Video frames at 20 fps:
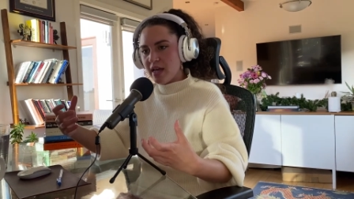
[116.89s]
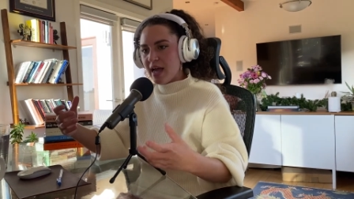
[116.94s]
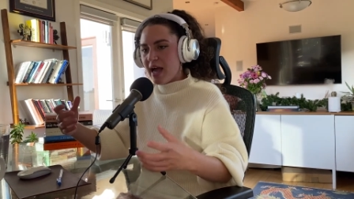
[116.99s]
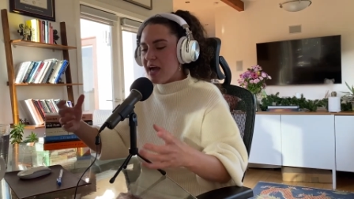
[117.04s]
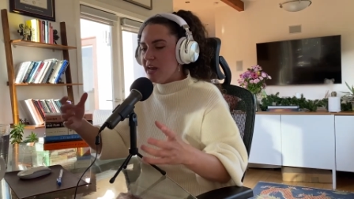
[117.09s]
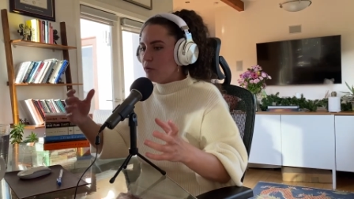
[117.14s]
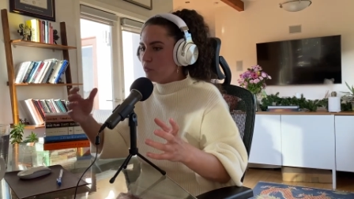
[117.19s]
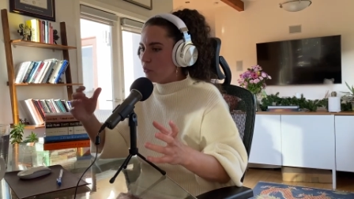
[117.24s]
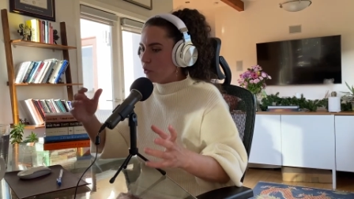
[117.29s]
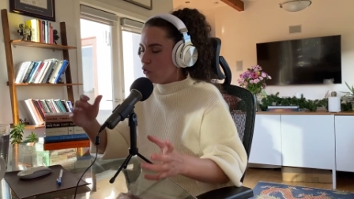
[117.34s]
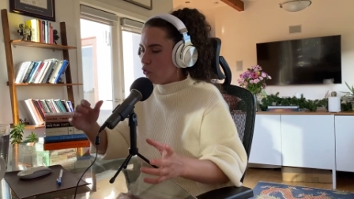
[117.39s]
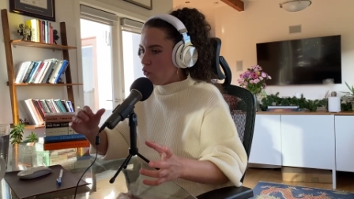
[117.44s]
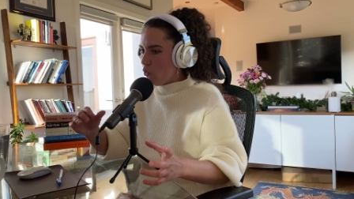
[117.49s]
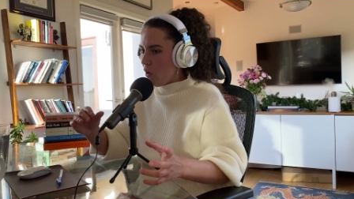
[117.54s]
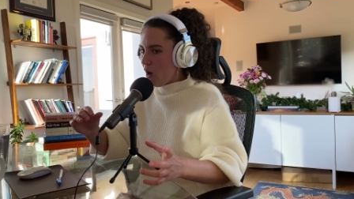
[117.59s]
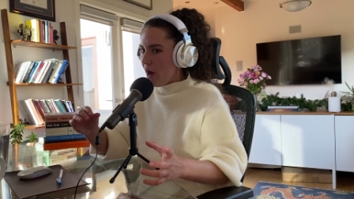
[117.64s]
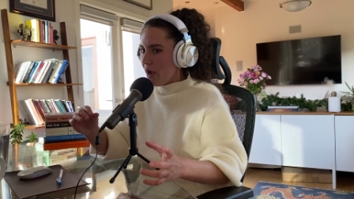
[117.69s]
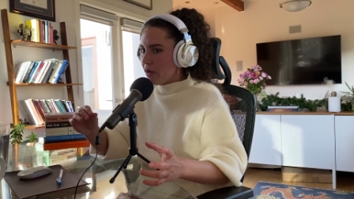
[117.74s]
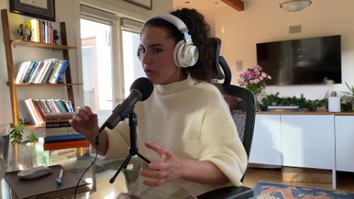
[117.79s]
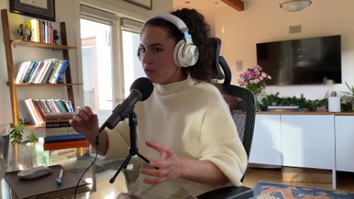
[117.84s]
and it
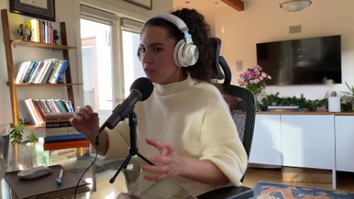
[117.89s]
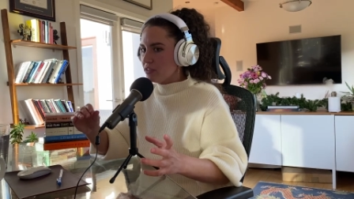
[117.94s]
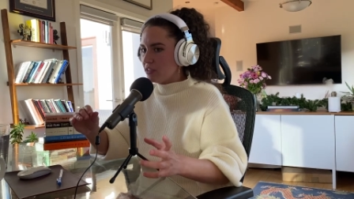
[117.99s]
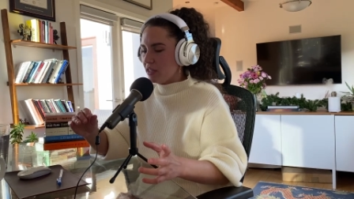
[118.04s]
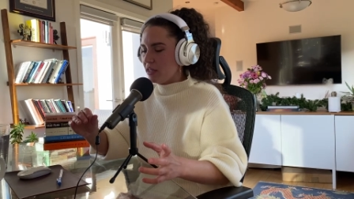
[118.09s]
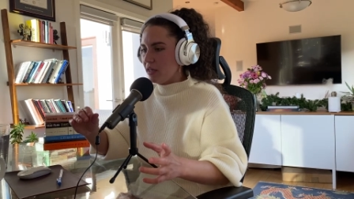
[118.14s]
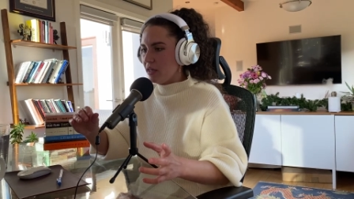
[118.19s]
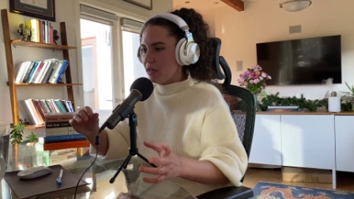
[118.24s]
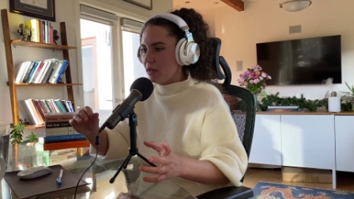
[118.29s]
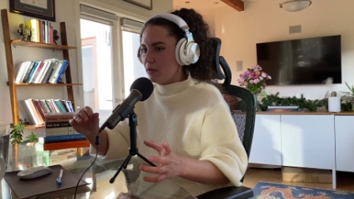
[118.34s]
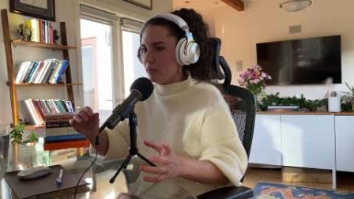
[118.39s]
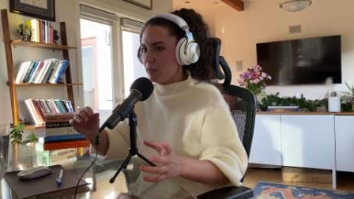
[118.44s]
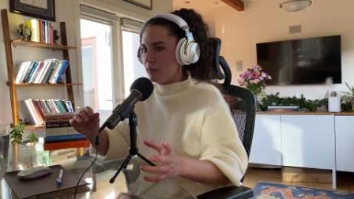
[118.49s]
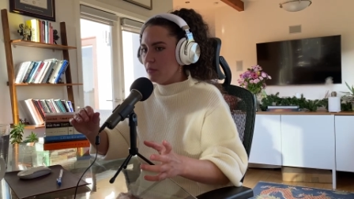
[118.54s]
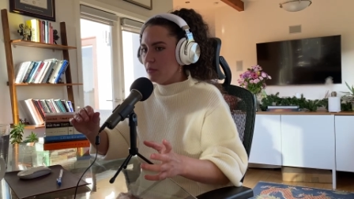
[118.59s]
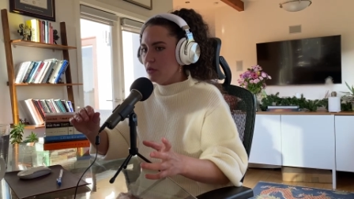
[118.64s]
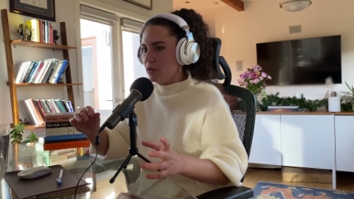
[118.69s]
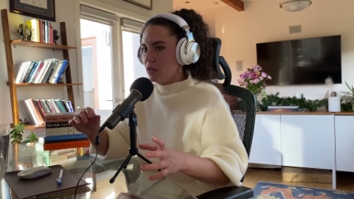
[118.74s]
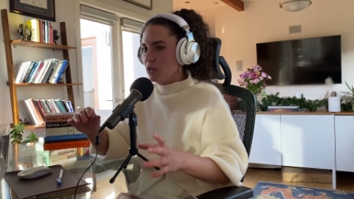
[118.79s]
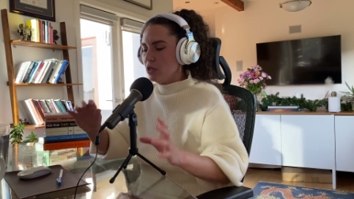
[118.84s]
requires
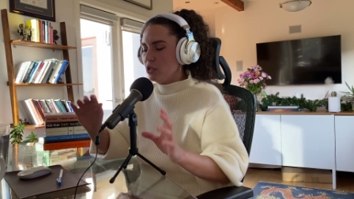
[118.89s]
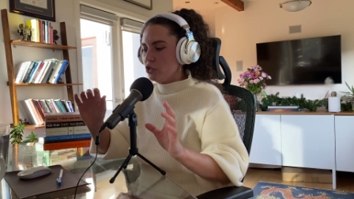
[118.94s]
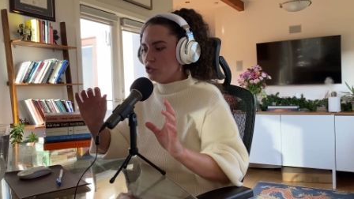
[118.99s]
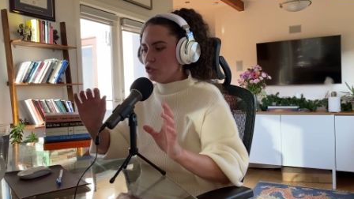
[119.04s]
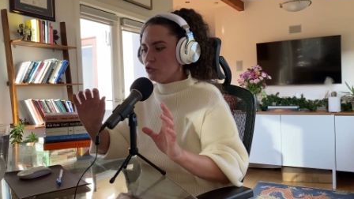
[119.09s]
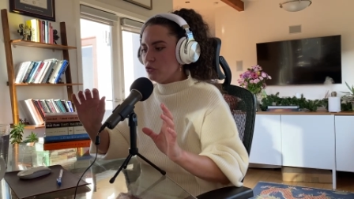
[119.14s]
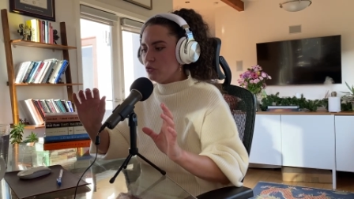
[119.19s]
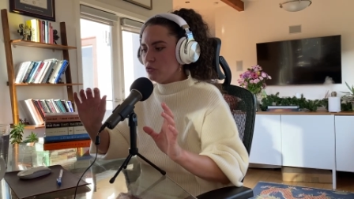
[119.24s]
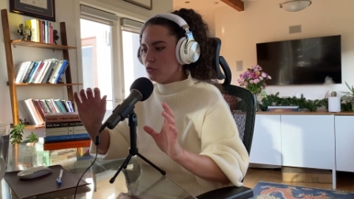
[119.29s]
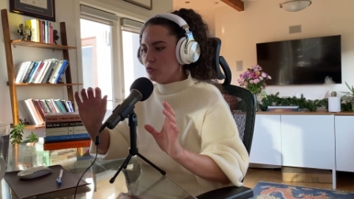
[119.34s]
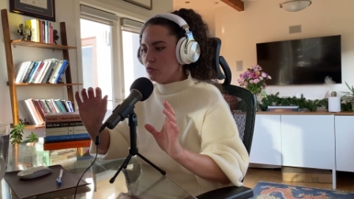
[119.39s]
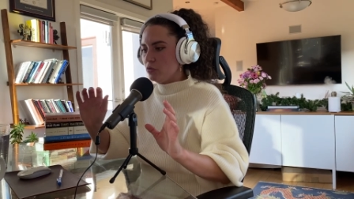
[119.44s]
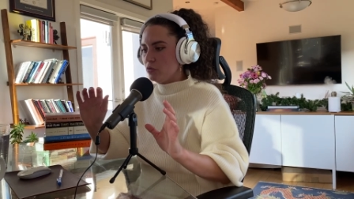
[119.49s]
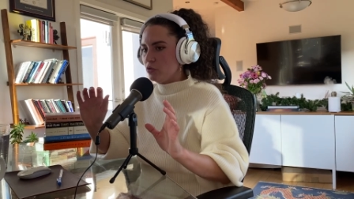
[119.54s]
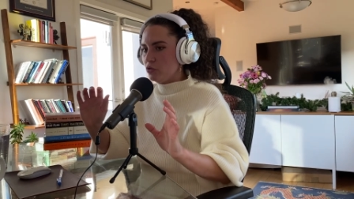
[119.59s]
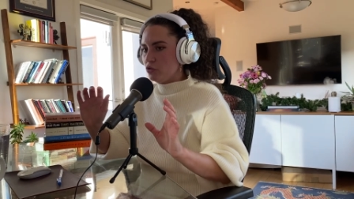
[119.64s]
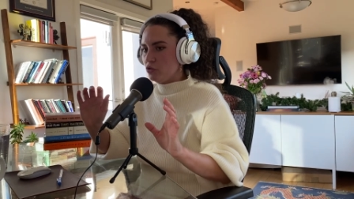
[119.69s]
him to